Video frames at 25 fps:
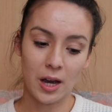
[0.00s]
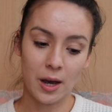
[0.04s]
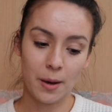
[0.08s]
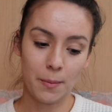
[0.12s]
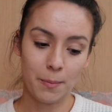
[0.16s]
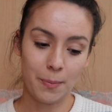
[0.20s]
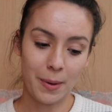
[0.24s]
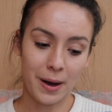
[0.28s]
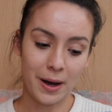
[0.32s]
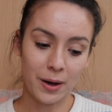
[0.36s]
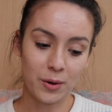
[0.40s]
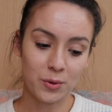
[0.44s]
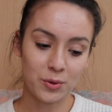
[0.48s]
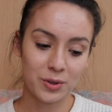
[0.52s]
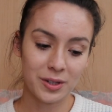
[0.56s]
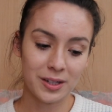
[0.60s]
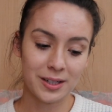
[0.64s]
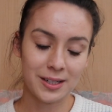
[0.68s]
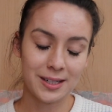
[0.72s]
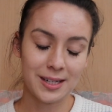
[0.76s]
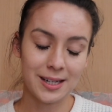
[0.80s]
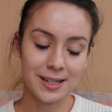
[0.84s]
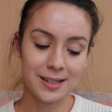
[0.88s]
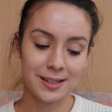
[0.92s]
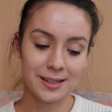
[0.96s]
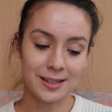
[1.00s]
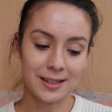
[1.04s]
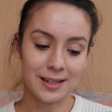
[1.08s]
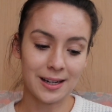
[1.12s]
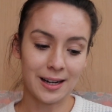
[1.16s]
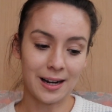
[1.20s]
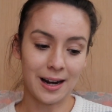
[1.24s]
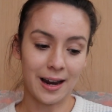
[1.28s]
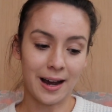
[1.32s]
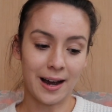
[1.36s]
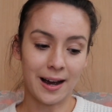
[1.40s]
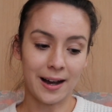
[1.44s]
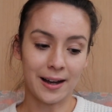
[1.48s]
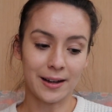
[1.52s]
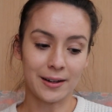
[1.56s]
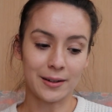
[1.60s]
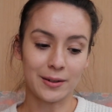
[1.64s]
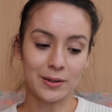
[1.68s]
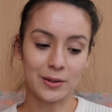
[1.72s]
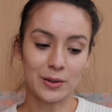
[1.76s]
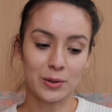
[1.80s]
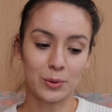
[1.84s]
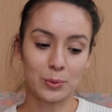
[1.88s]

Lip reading: about Disneyland?